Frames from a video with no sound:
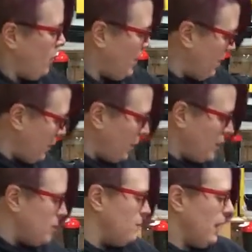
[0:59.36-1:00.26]
What you're gonna
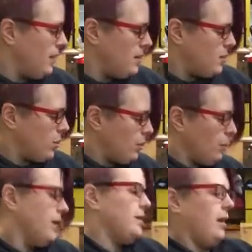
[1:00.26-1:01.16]
wanna do next is you're
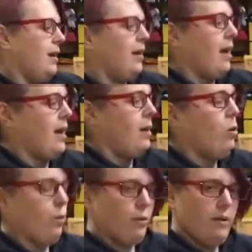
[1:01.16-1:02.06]
gonna wanna take
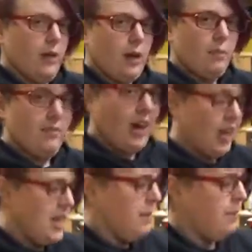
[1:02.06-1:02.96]
1/4 cup of
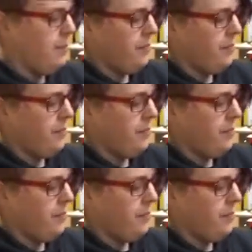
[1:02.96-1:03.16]
honey.